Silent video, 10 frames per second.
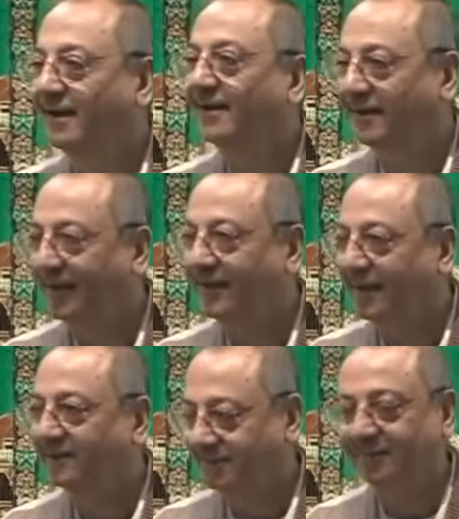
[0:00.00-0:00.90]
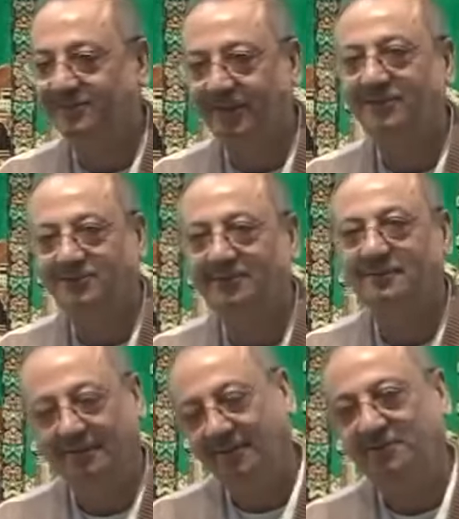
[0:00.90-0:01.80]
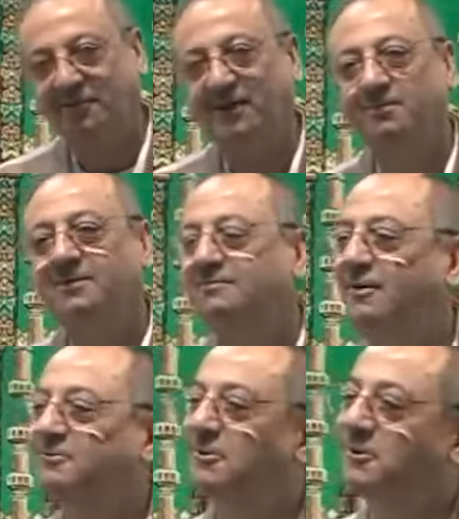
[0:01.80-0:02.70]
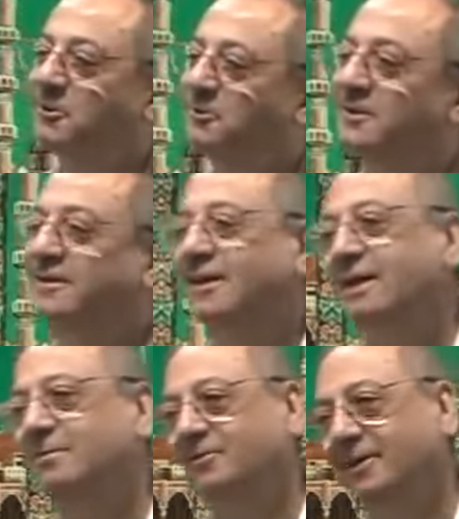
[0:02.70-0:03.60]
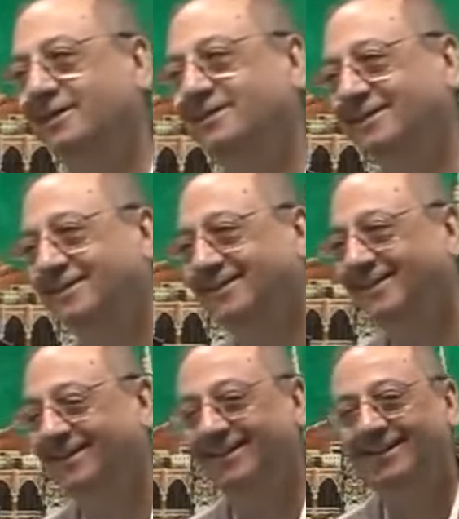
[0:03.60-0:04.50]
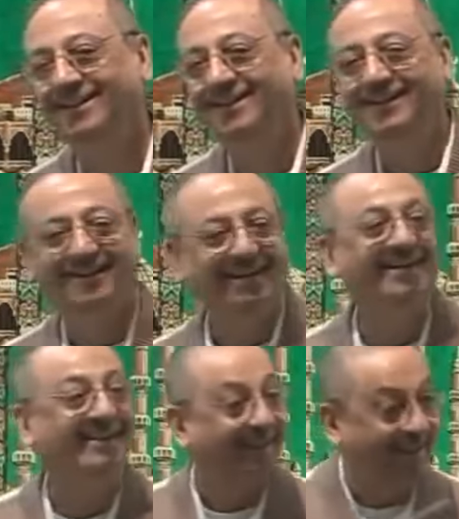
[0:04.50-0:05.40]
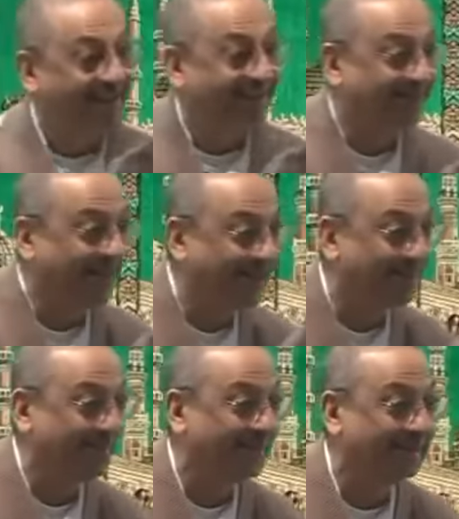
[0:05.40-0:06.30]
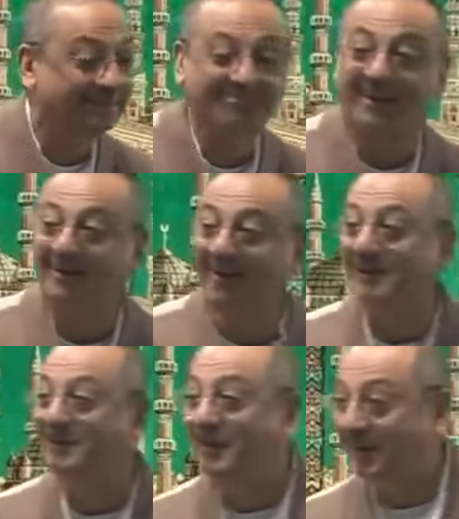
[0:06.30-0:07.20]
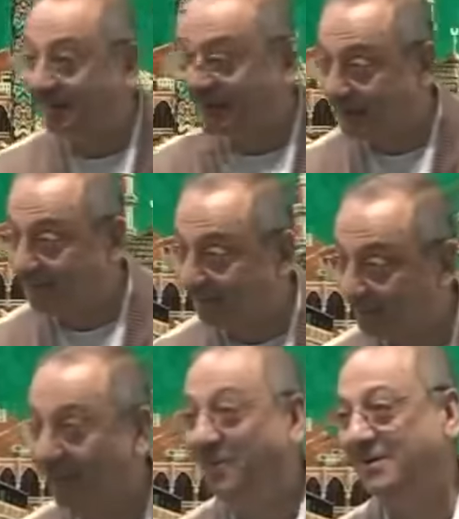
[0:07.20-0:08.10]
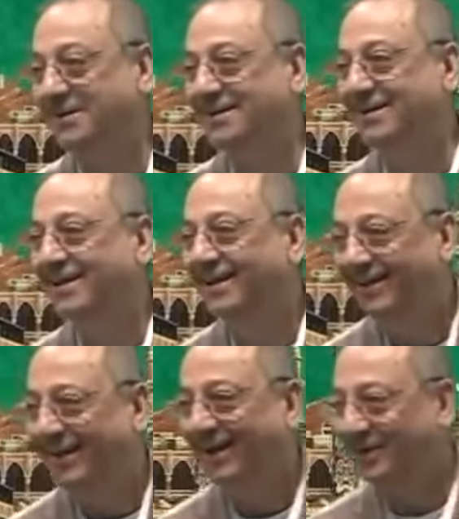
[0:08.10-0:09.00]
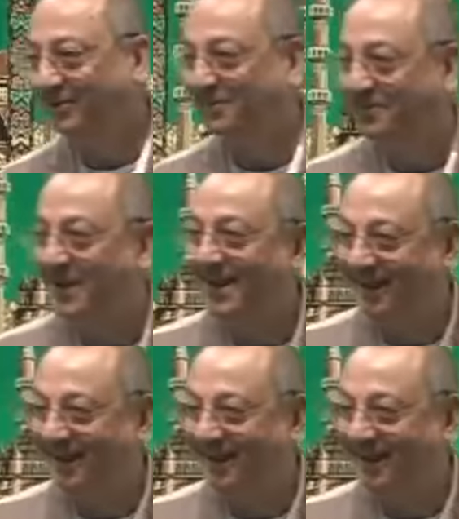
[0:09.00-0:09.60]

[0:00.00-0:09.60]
lentils, yes. That's fine. But what will you do with a gram of lentil? Zahaban is better. You want a gram of gold. Are you with me?